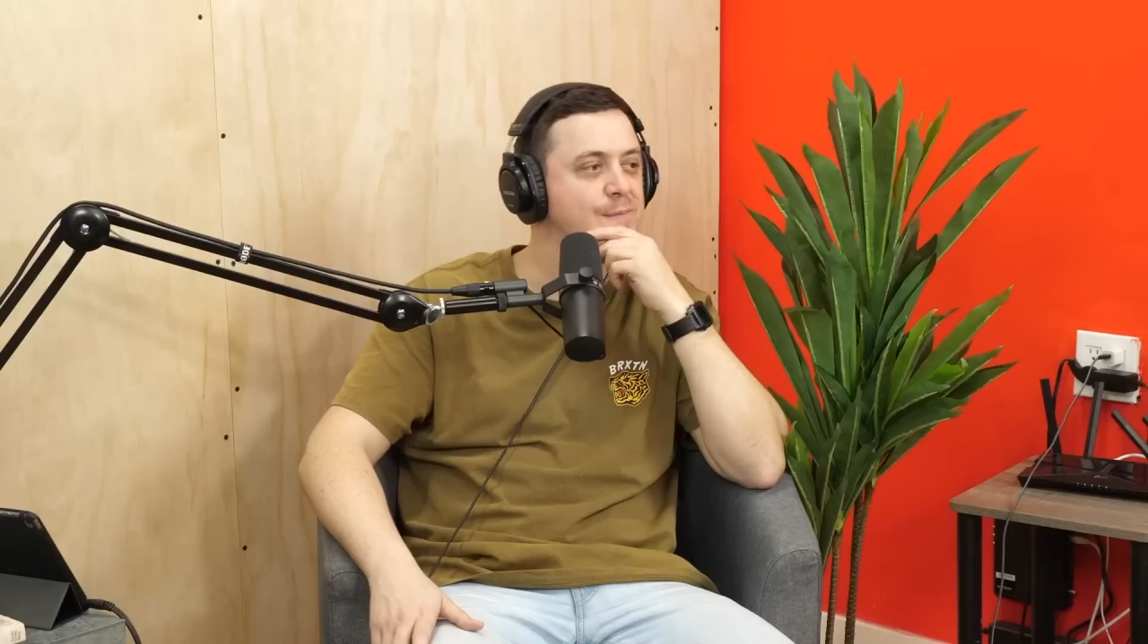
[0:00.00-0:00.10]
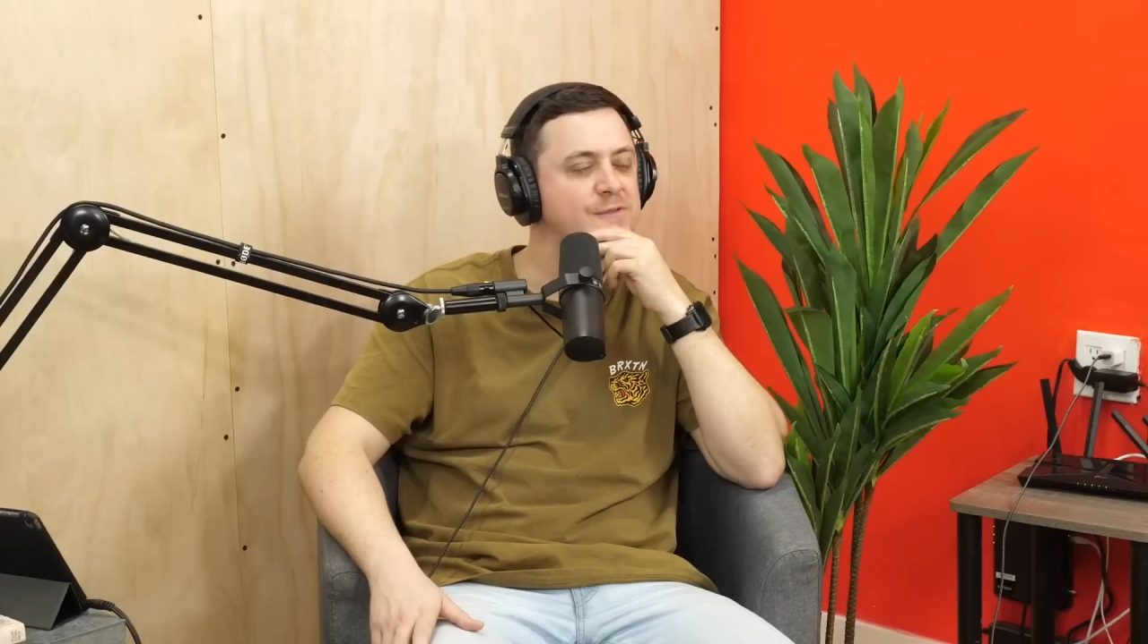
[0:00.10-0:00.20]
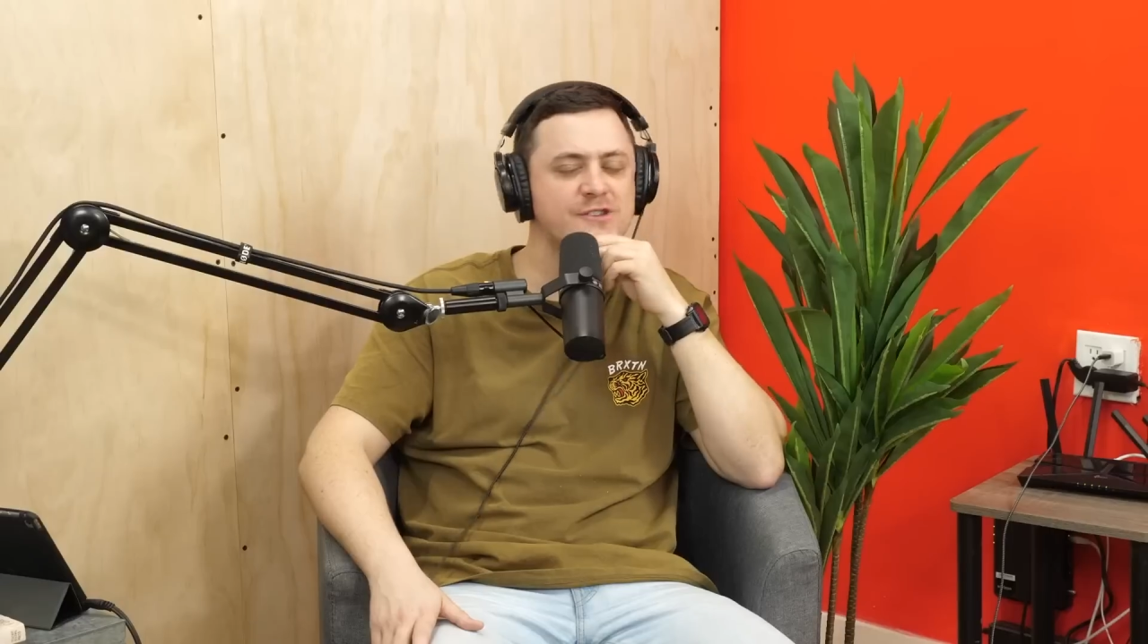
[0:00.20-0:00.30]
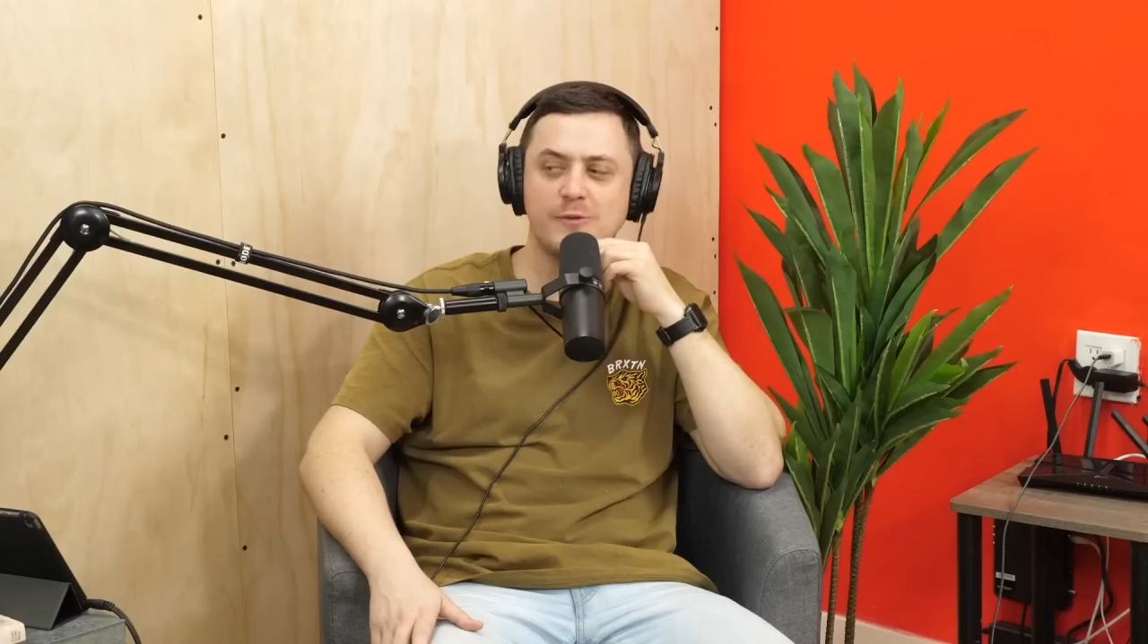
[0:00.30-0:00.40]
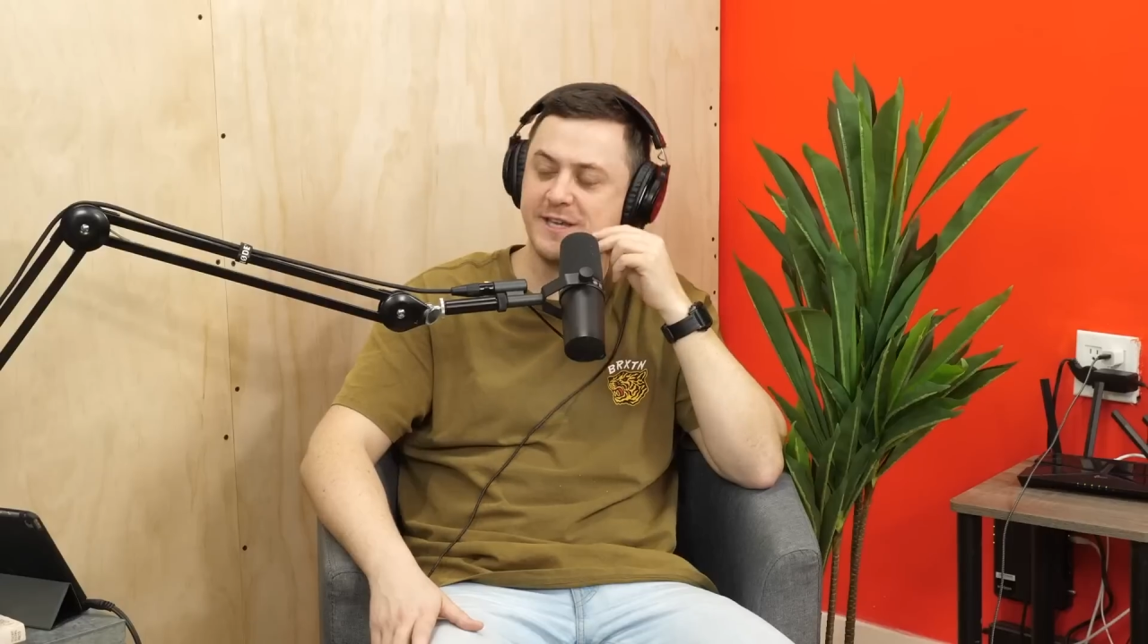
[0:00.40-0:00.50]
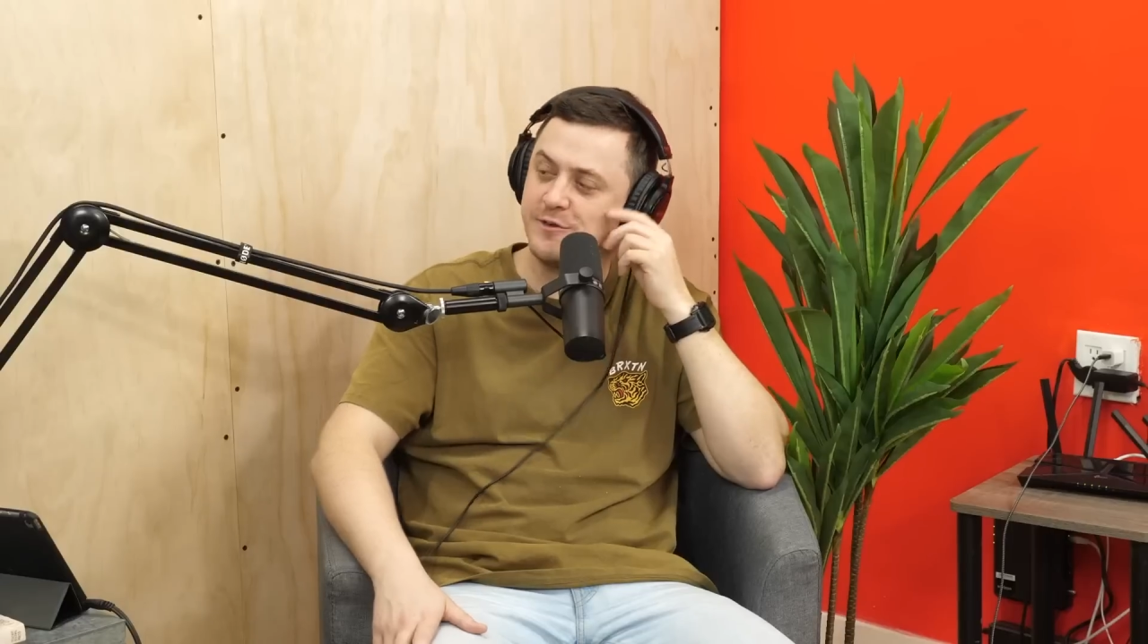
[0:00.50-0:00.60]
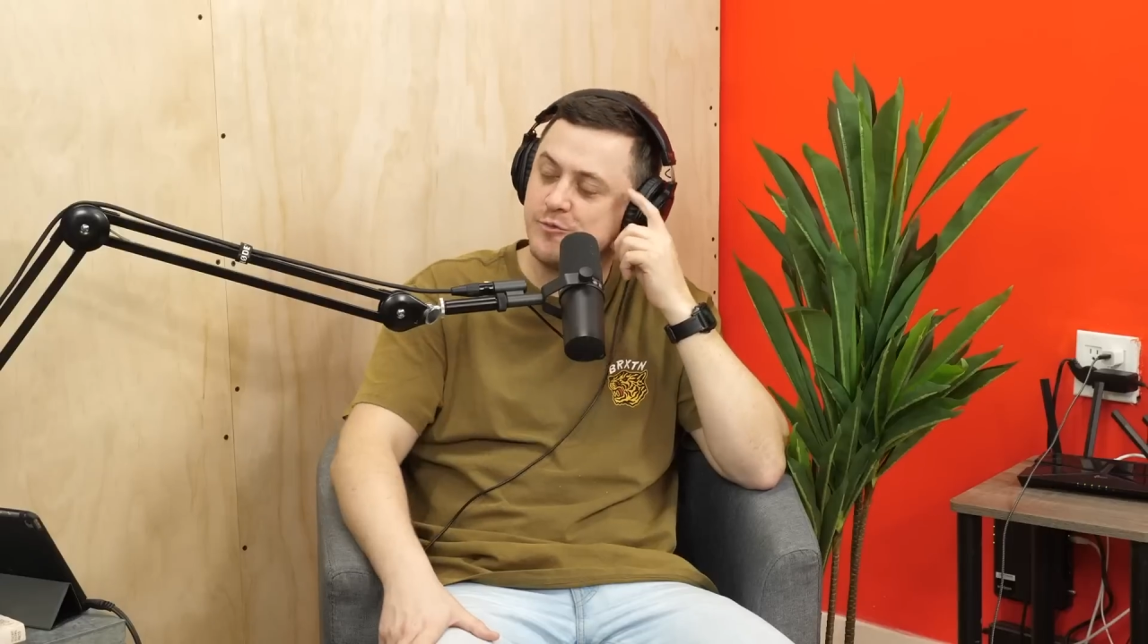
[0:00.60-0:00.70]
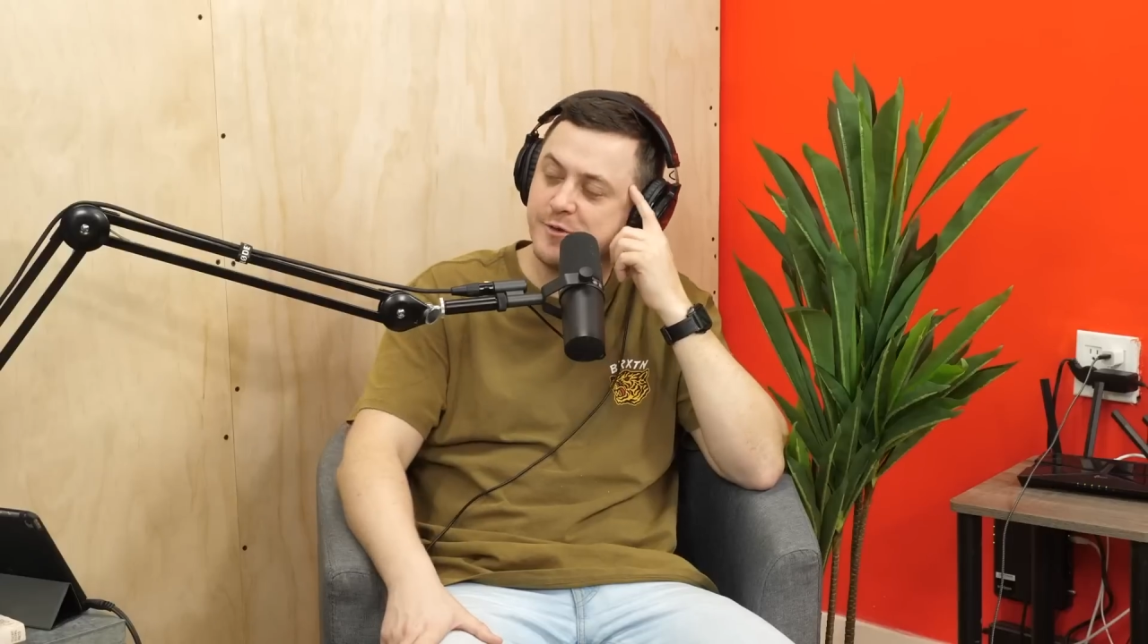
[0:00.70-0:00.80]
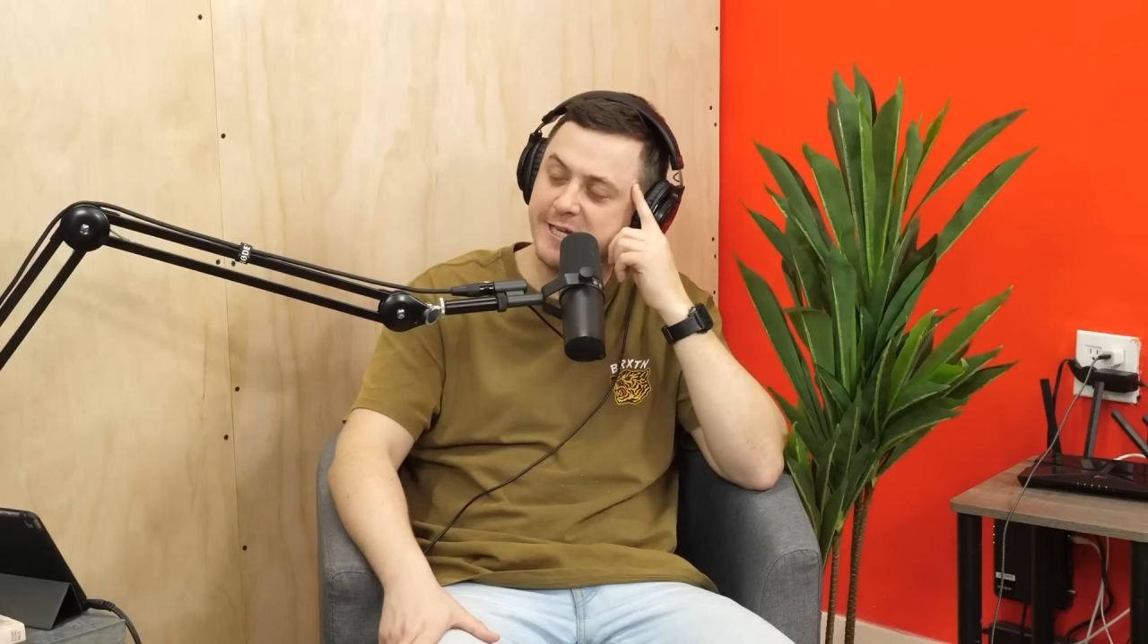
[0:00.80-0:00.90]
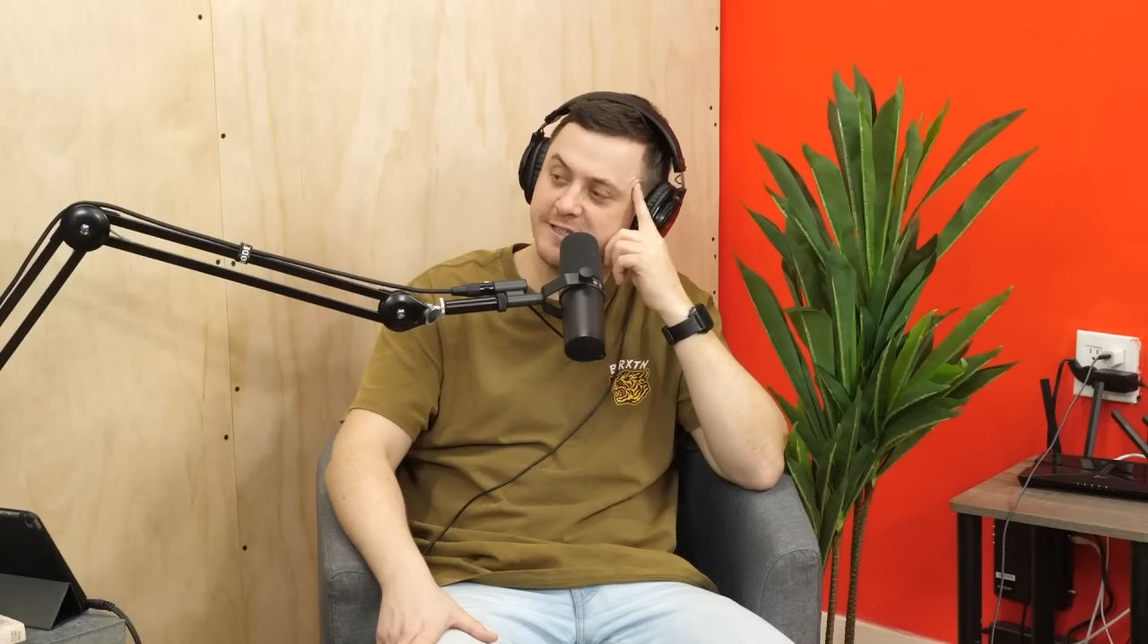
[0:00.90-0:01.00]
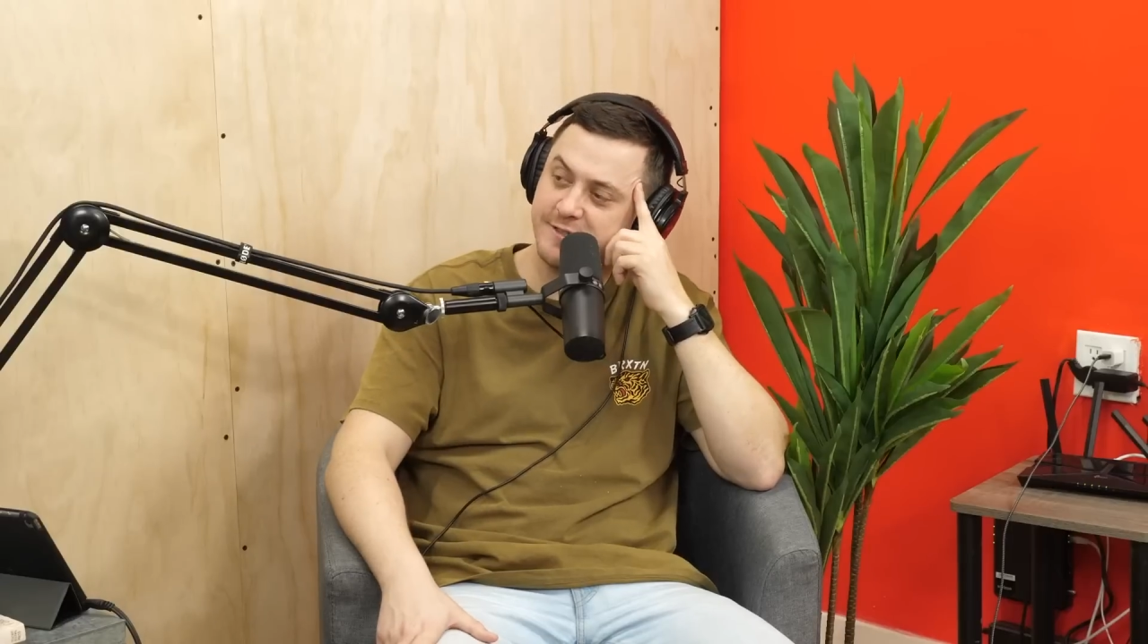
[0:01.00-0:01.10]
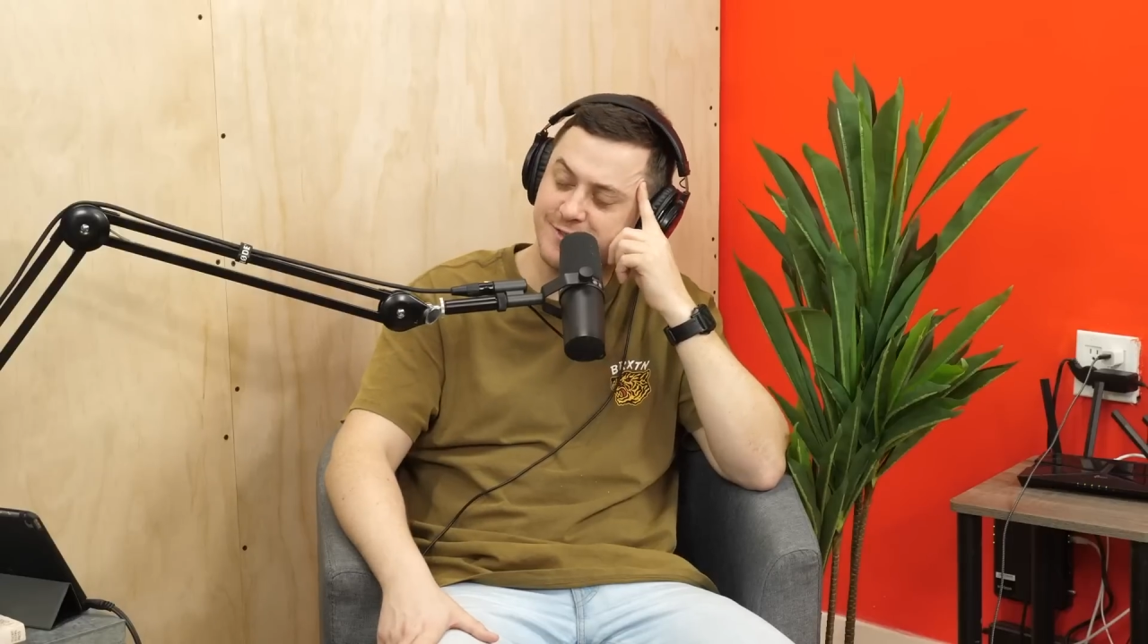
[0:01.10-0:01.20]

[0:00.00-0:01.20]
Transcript: So what? You went to